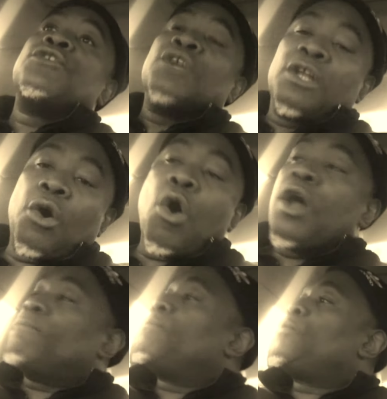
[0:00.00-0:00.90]
the
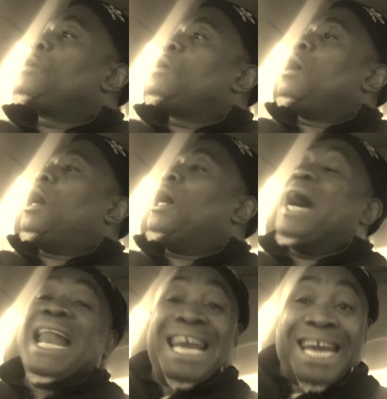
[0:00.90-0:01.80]
Lord, uh,
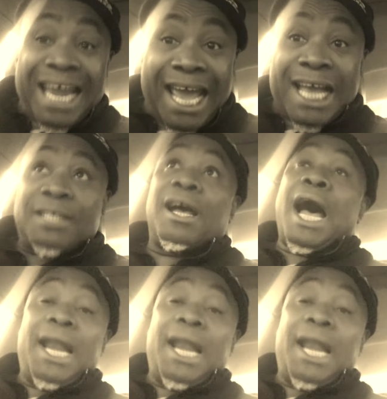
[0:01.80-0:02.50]
unless